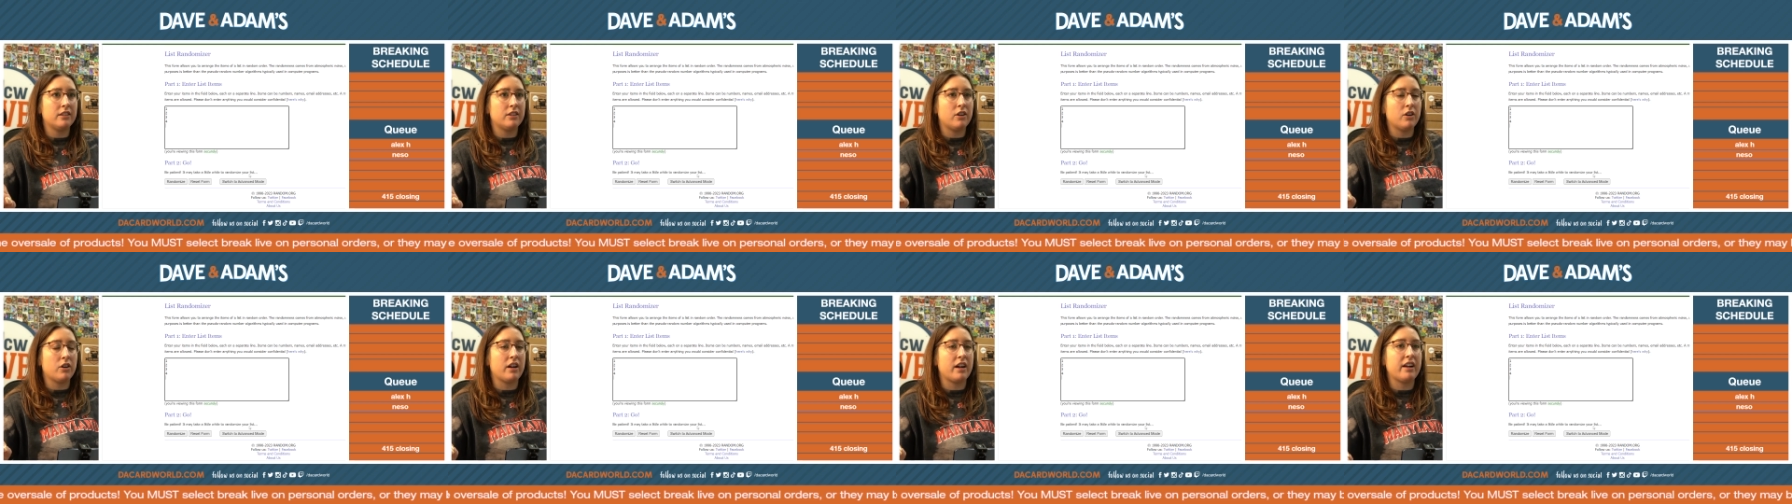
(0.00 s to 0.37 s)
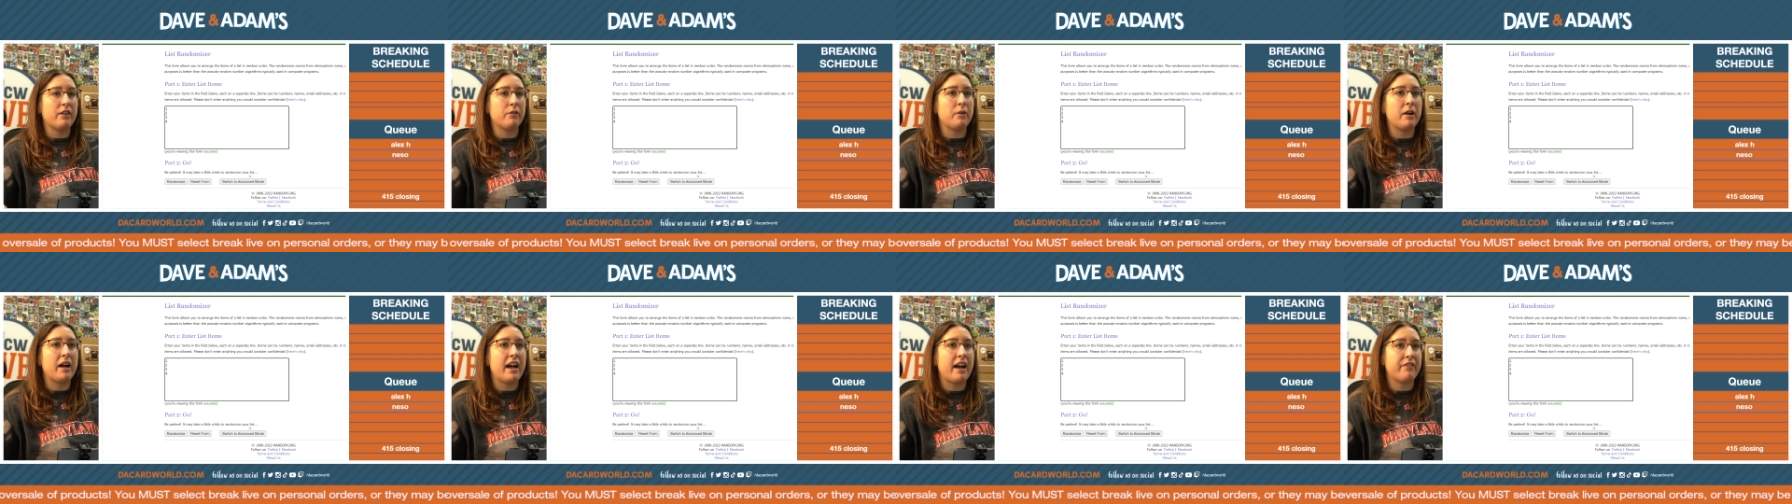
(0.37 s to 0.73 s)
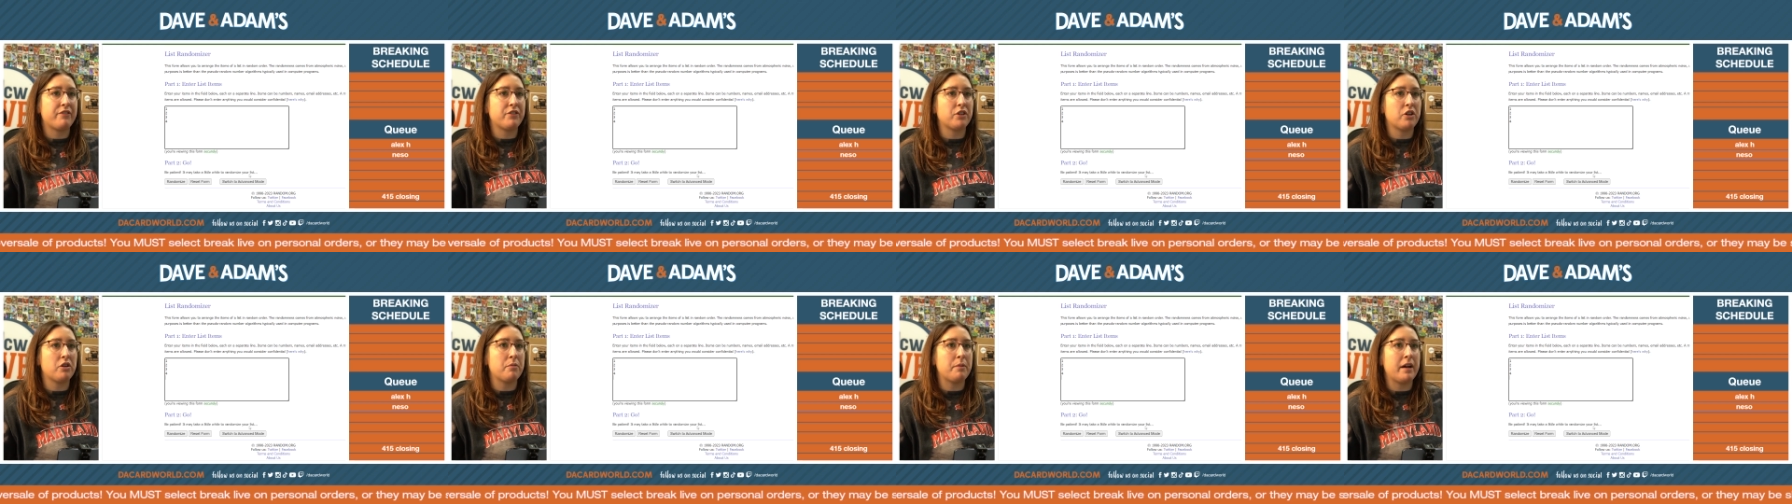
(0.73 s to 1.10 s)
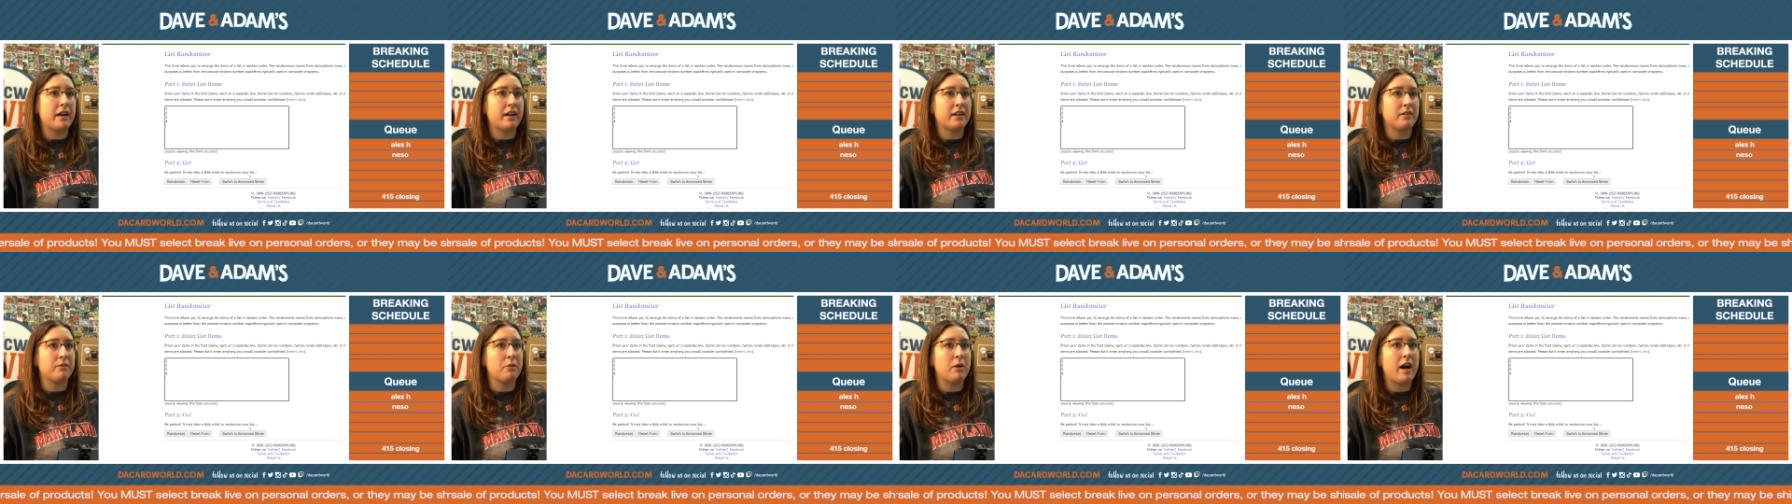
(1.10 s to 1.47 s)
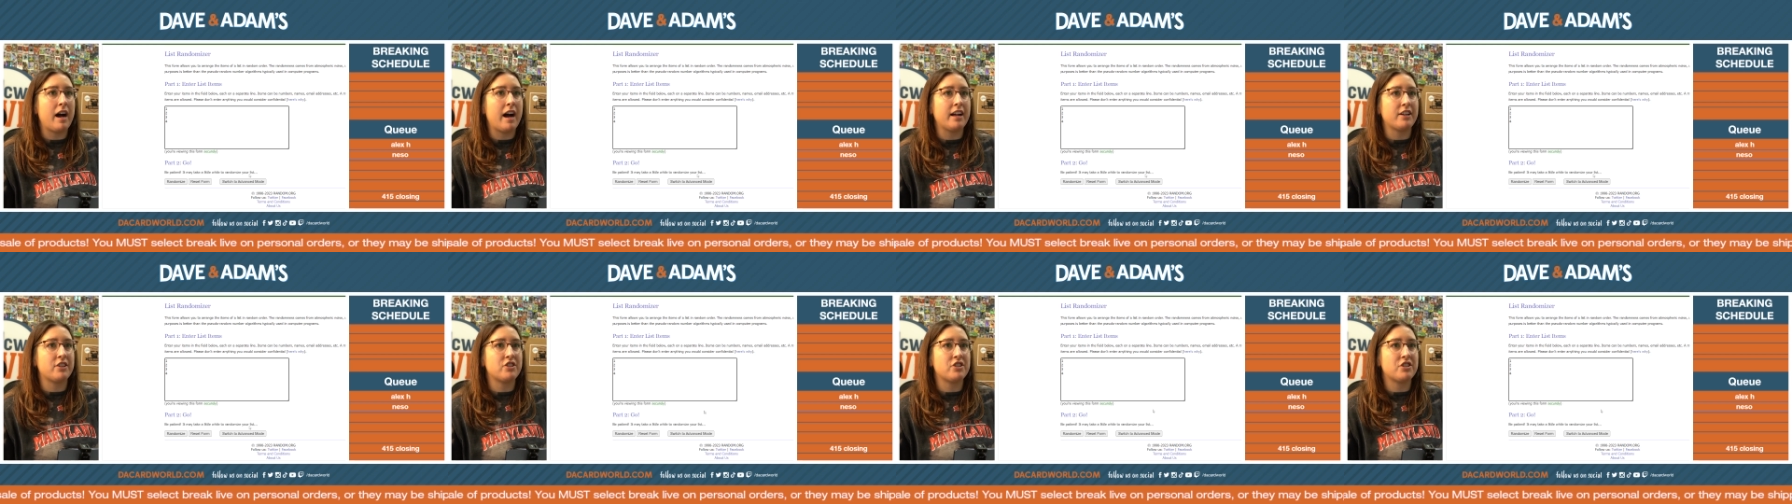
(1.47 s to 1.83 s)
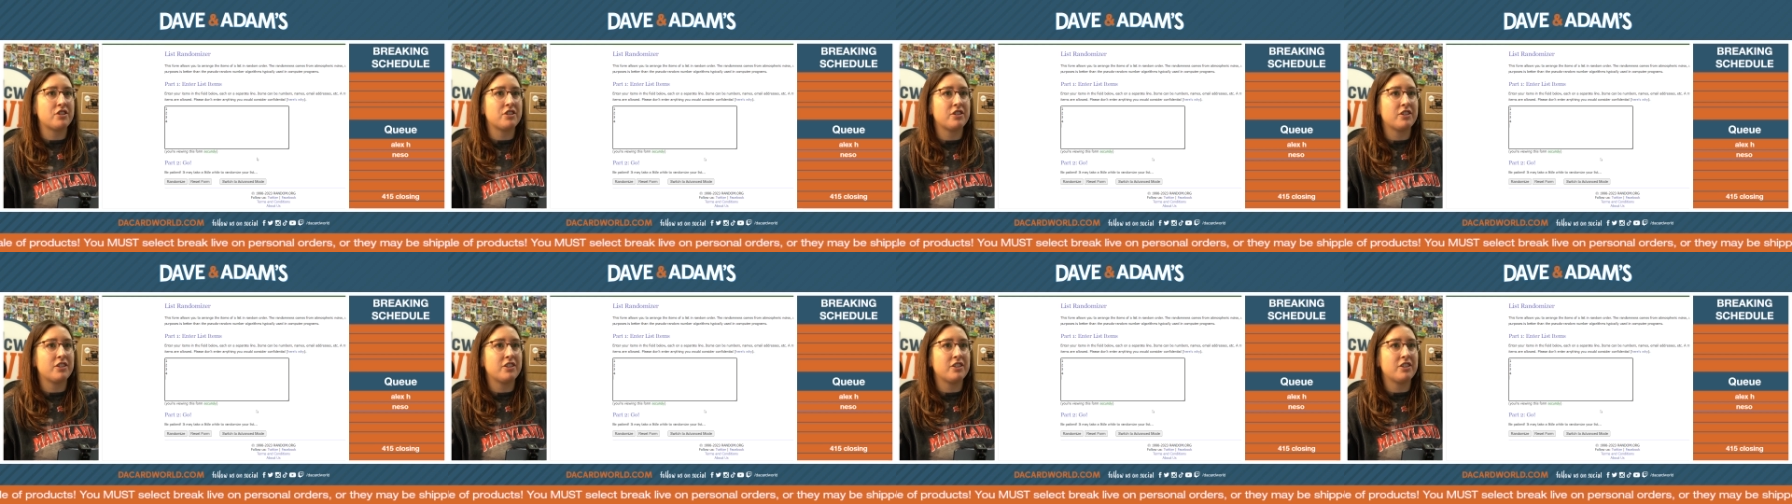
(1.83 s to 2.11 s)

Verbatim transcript: or I will have to go back and watch.